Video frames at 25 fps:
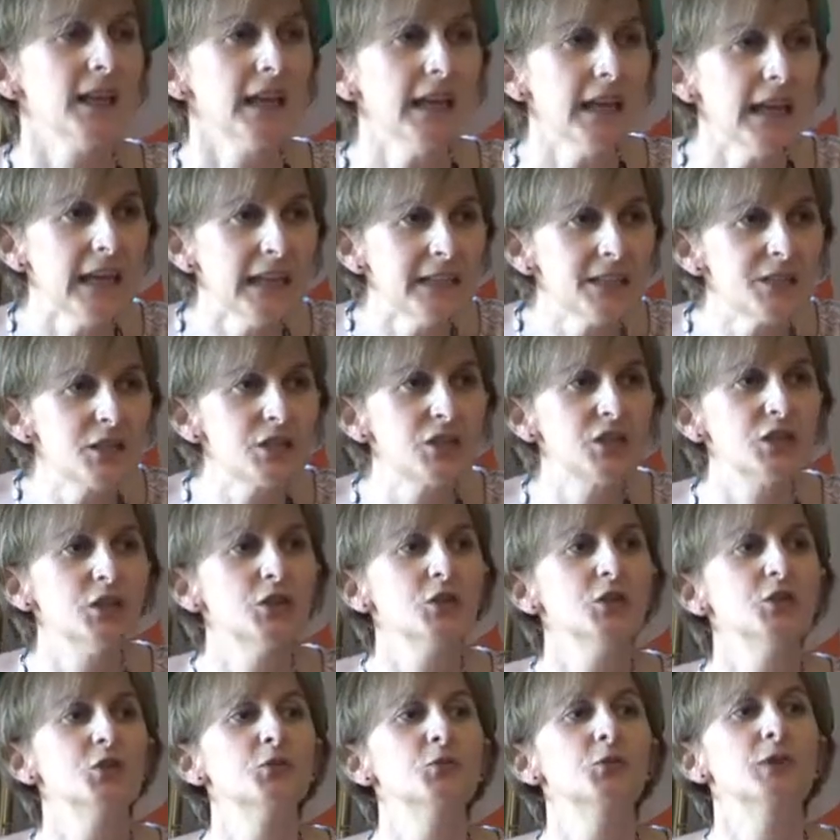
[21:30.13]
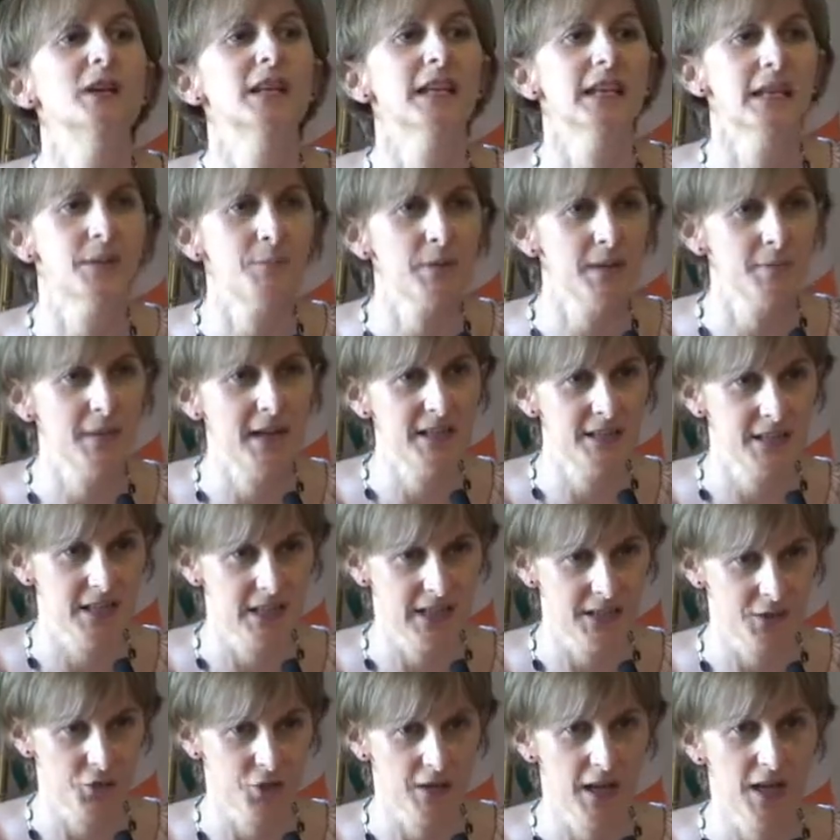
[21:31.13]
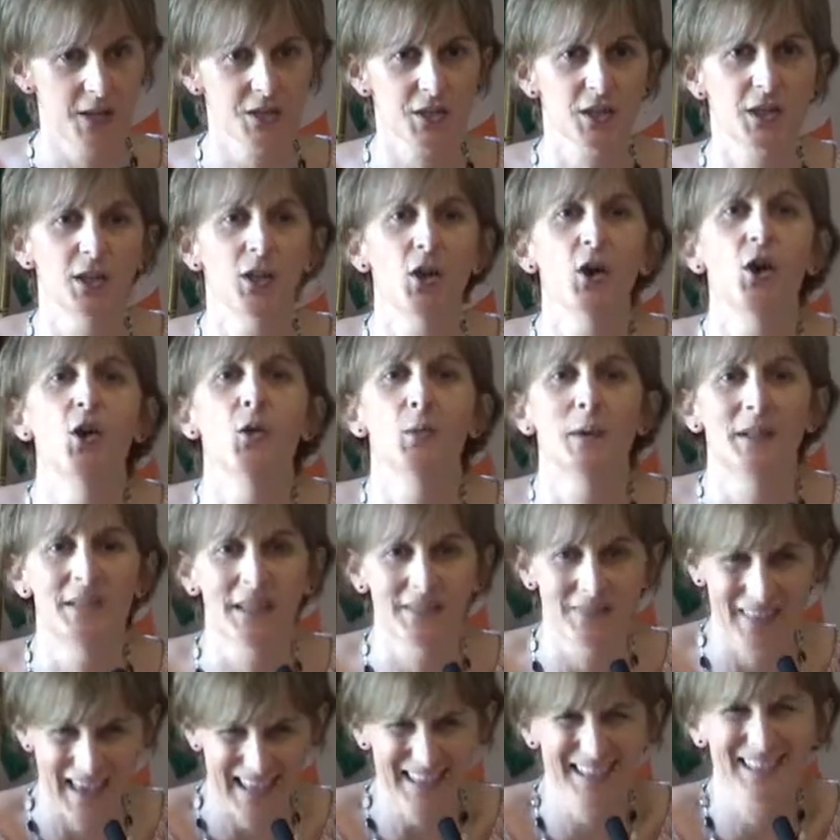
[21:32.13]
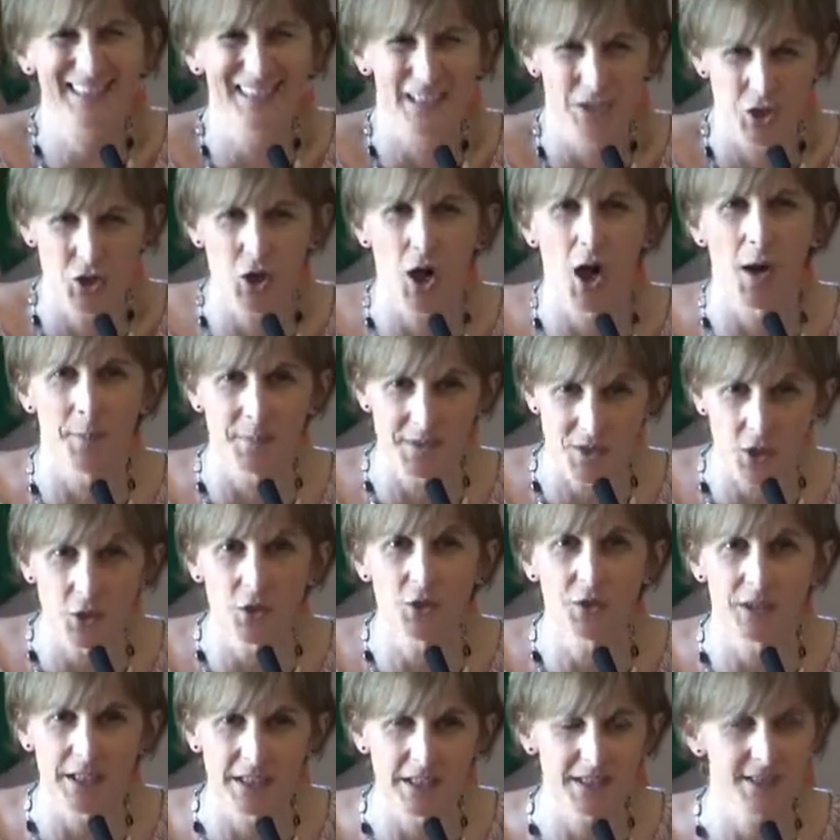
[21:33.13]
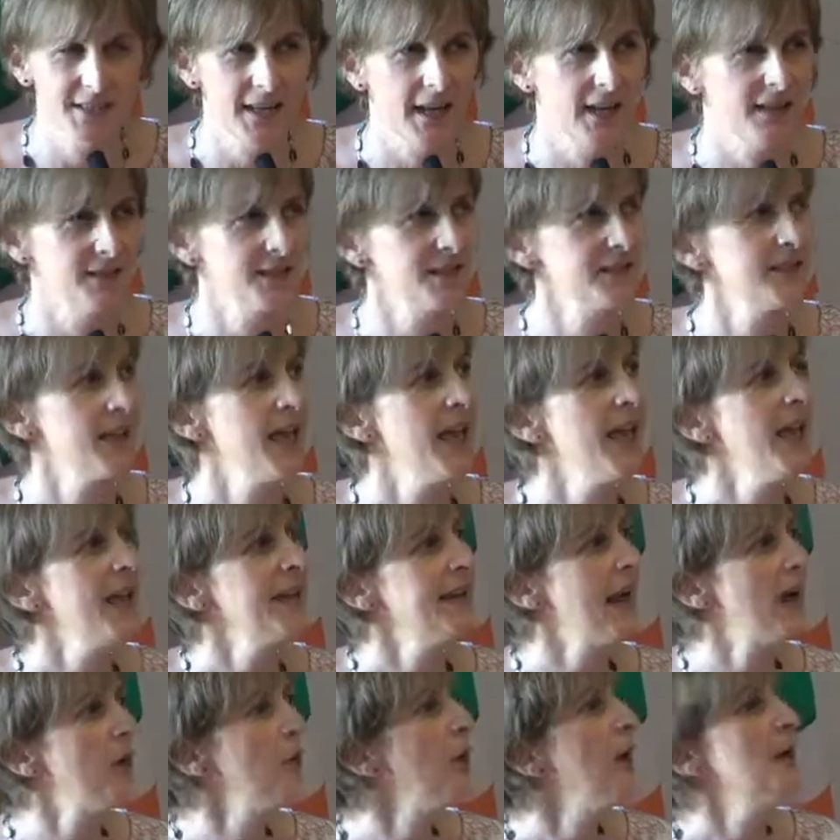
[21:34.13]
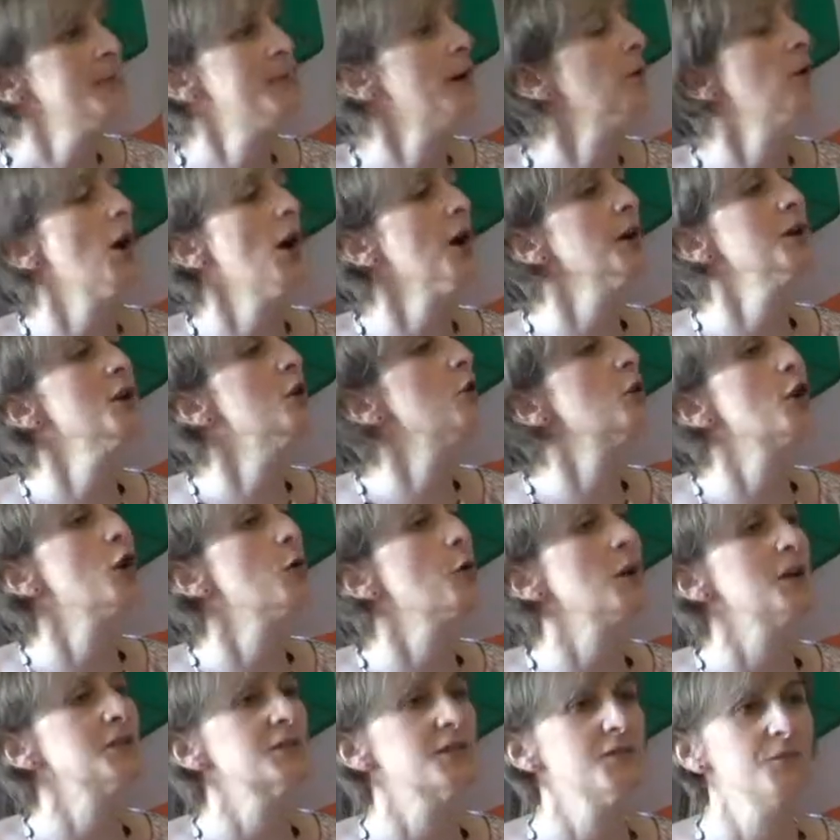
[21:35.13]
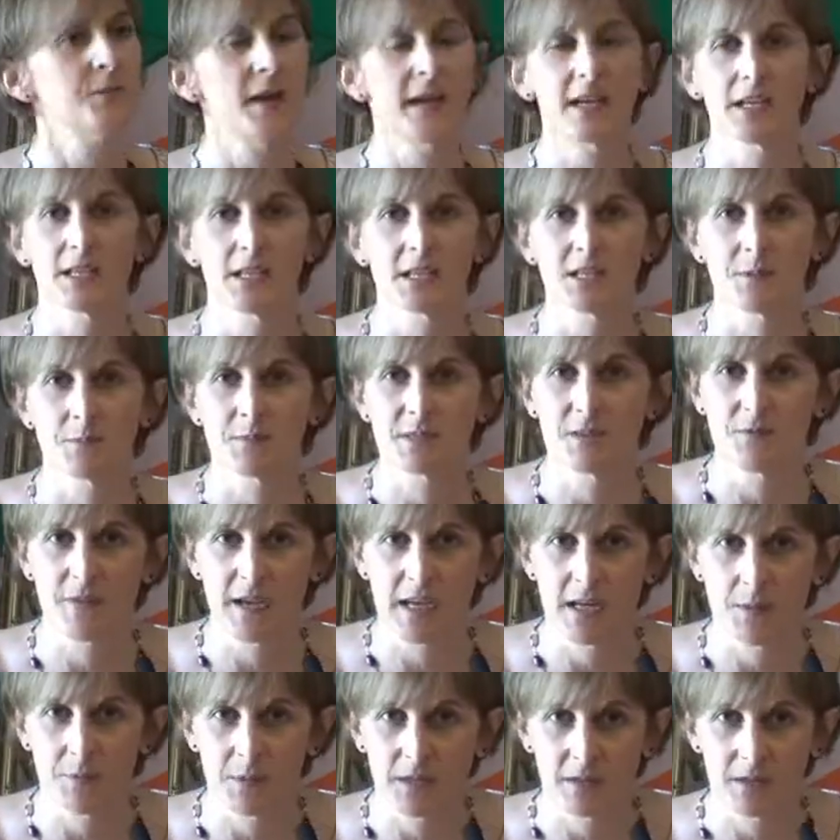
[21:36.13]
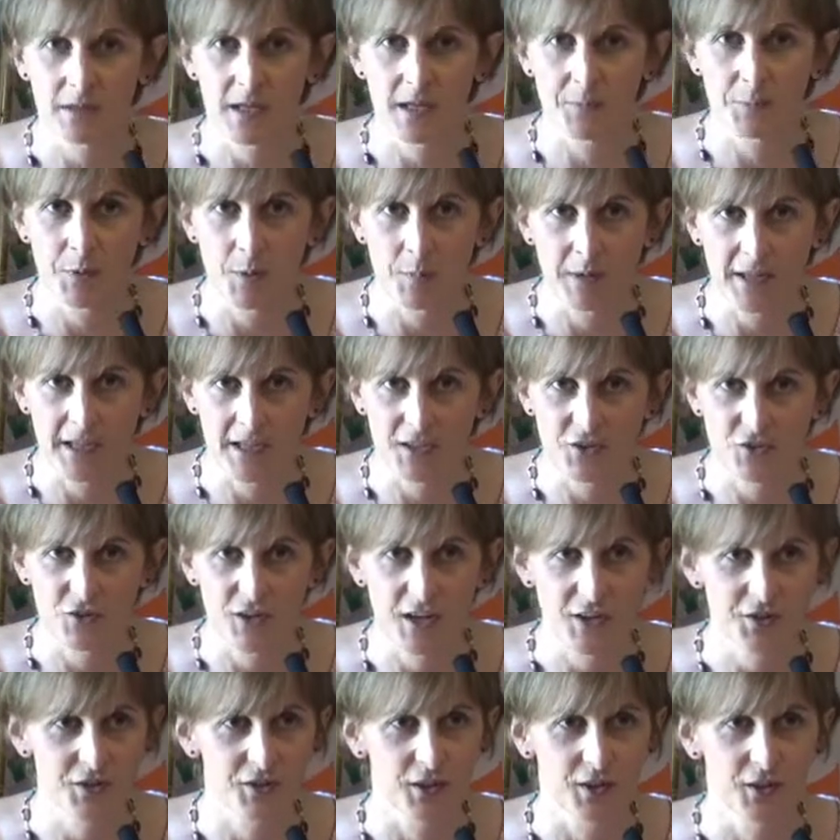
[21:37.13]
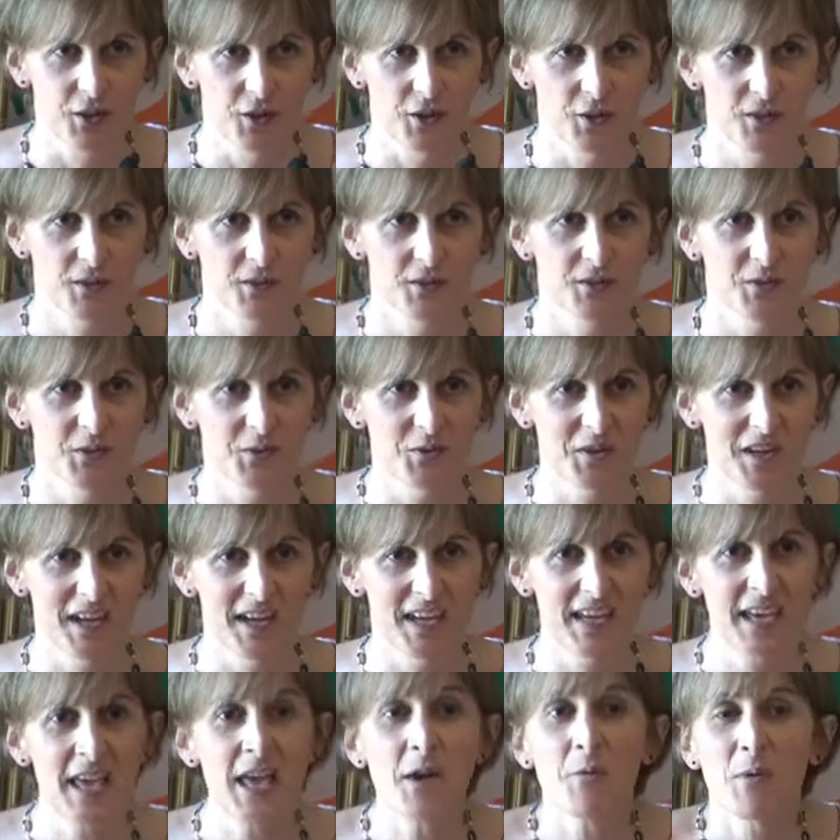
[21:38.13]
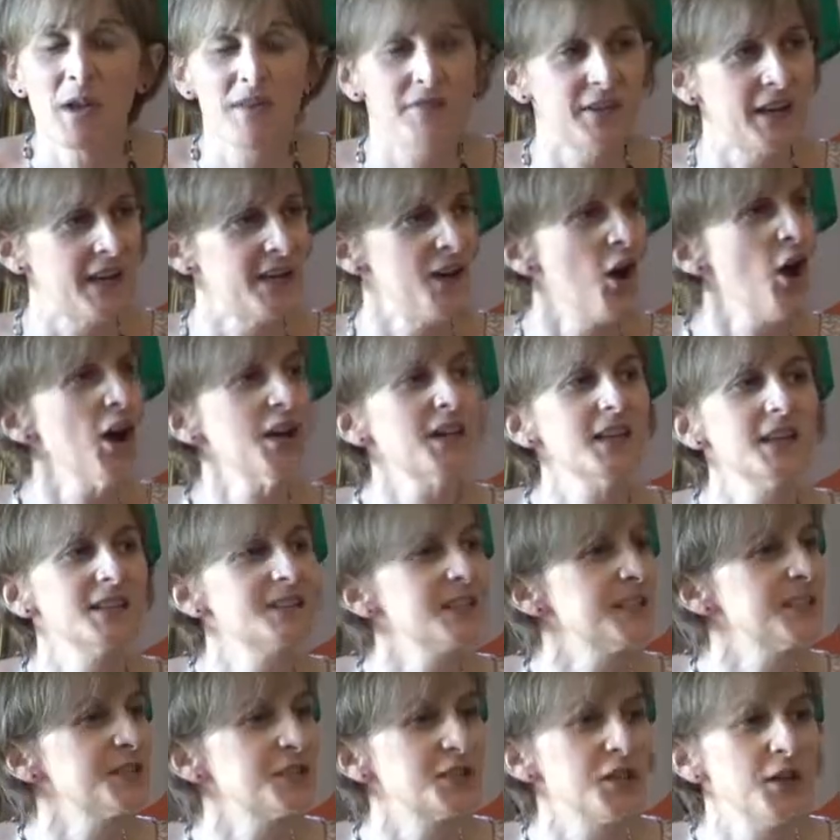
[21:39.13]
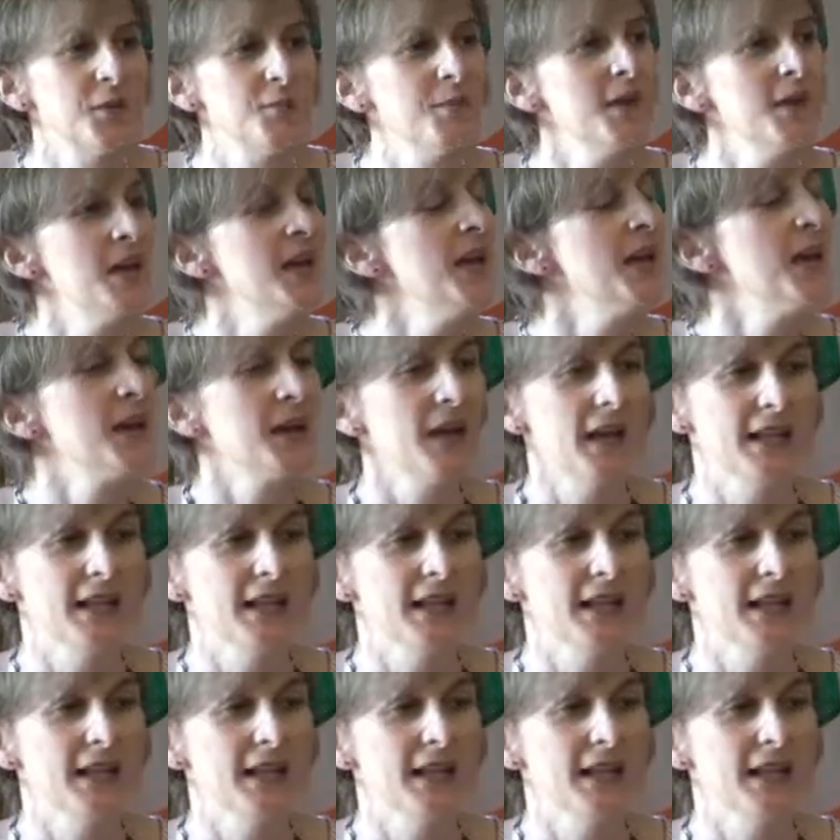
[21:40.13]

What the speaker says: into implementing international law, well, that's the job done in a sense. Now, there are no coercive mechanisms available at public international law, okay? We have an anarchic system.